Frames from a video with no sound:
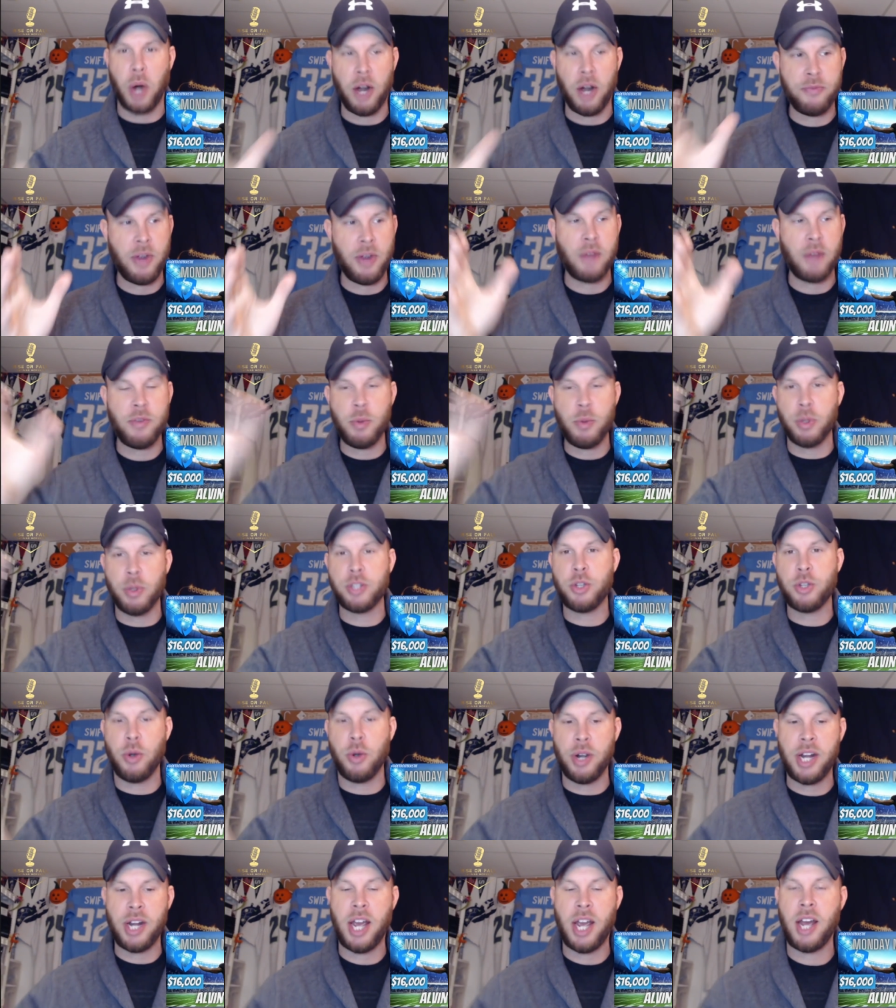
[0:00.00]
If everyone's
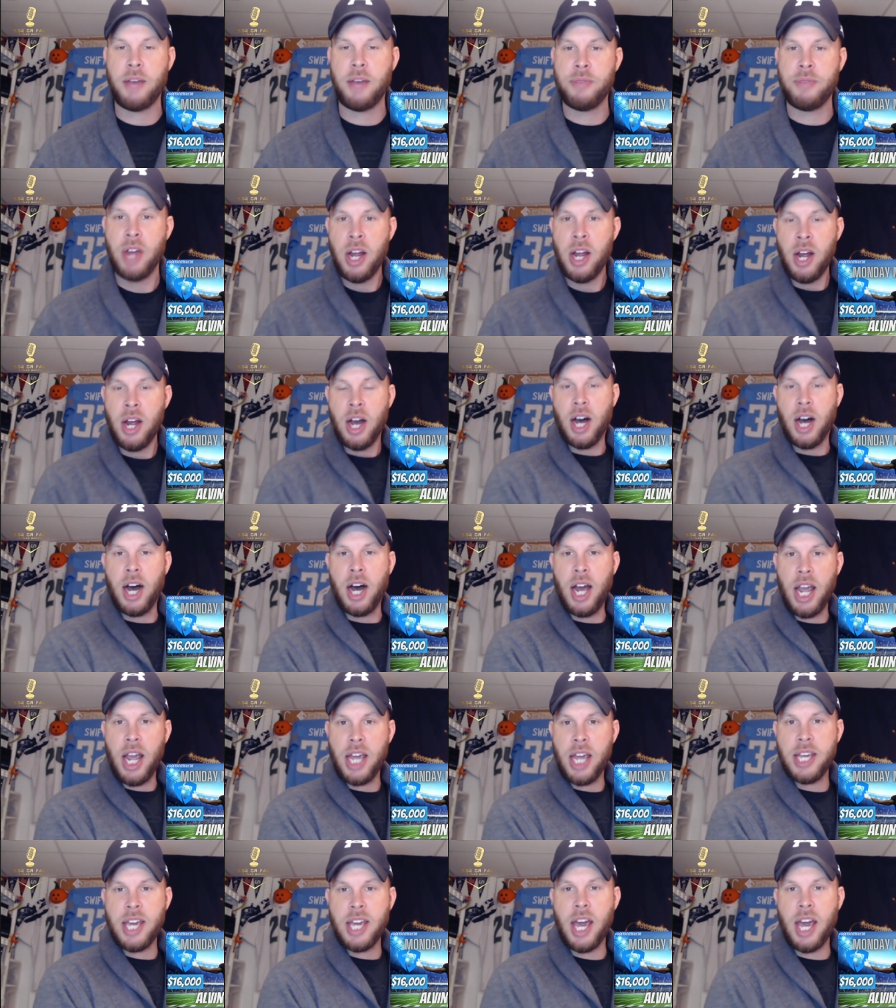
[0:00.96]
going to have uh,
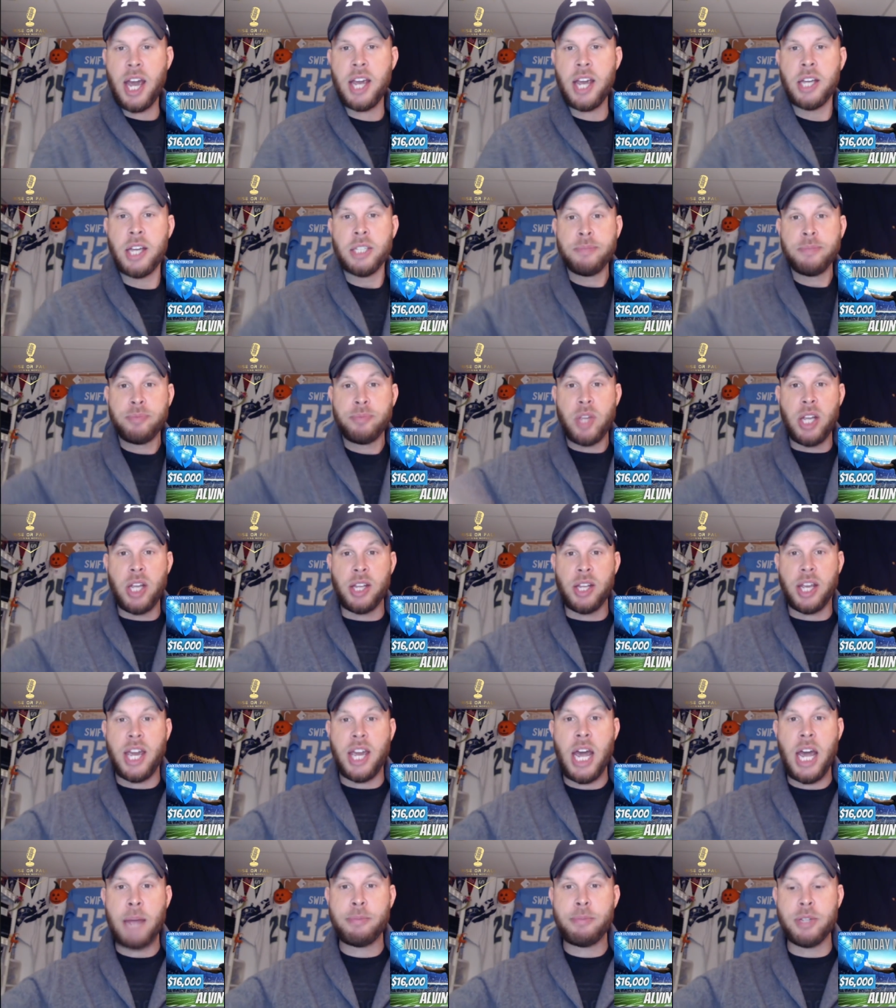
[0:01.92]
A K in the
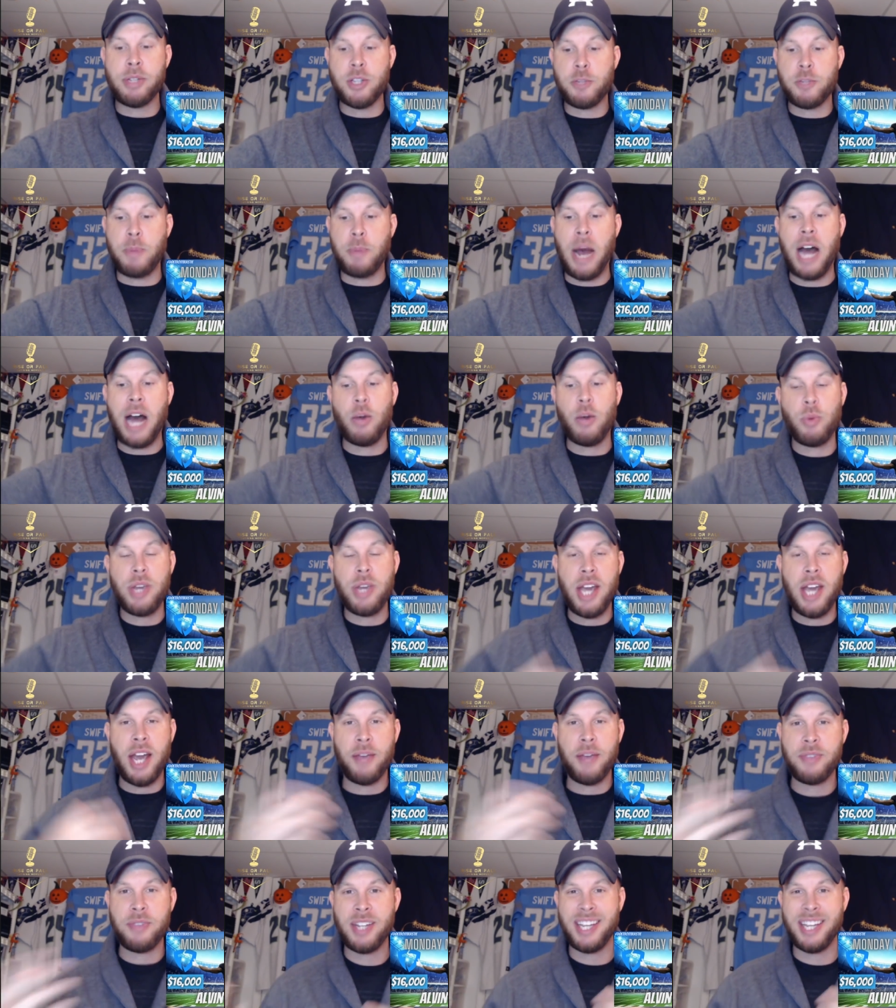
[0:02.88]
captain spot, we
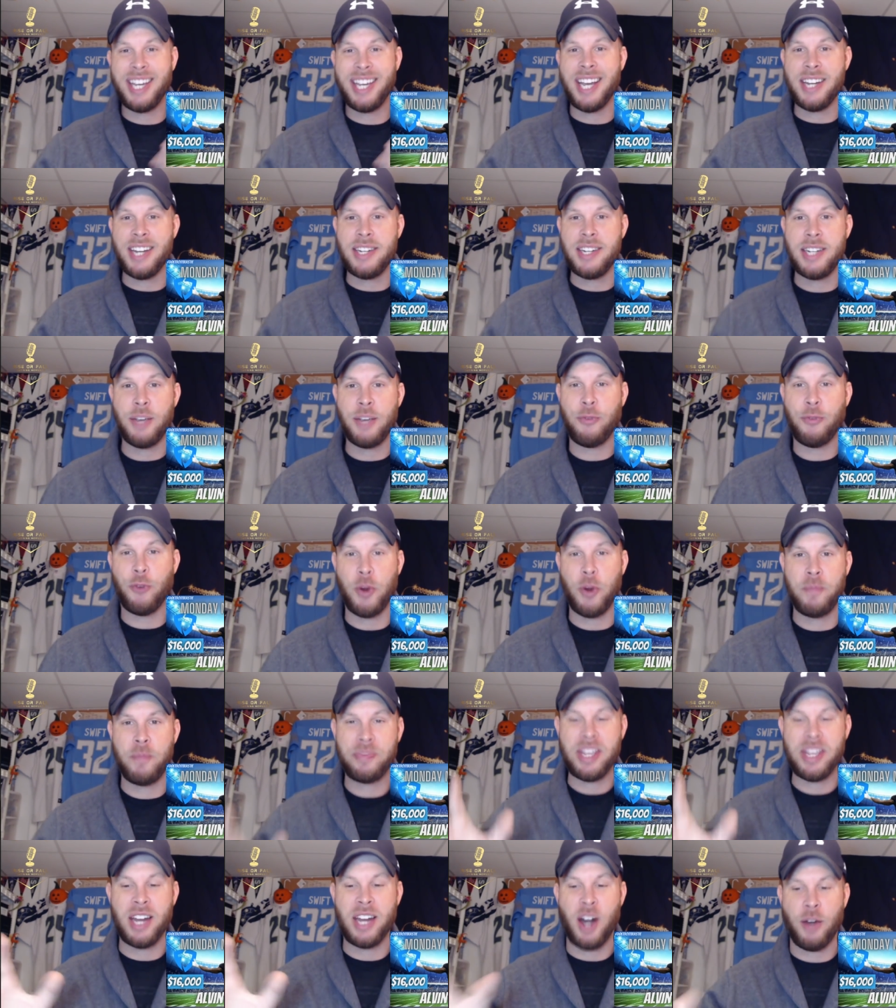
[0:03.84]
have to get different
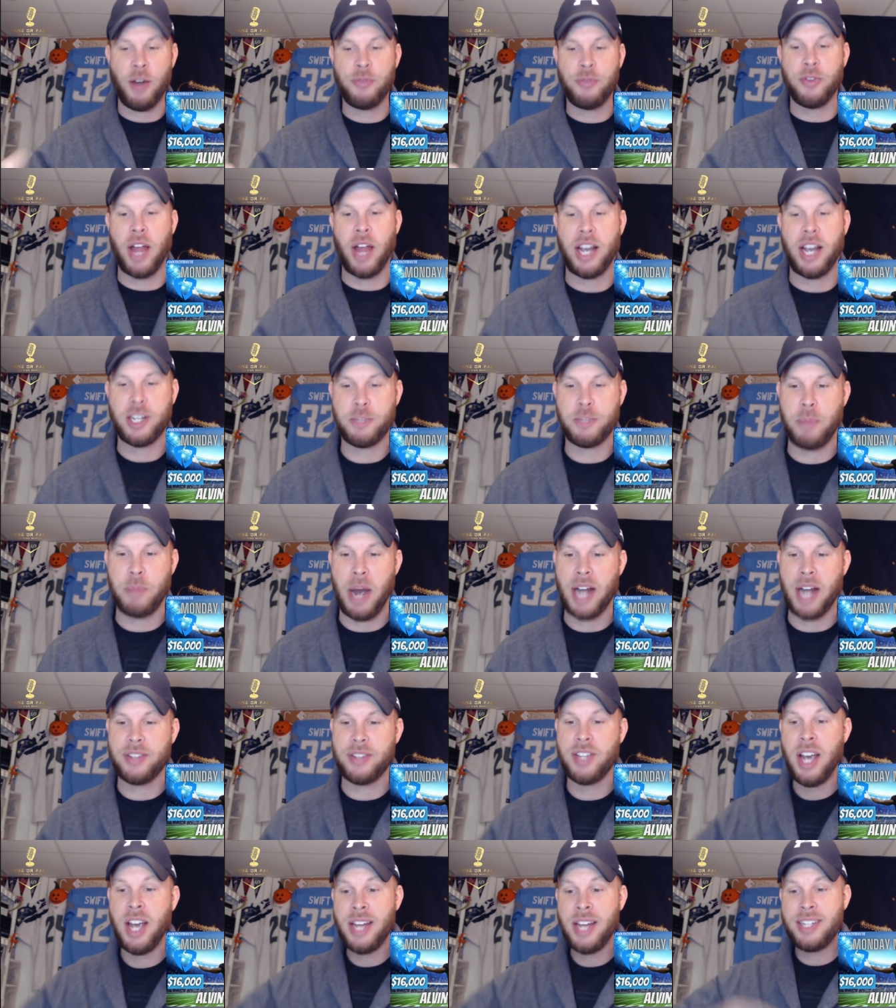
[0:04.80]
in our flex spots.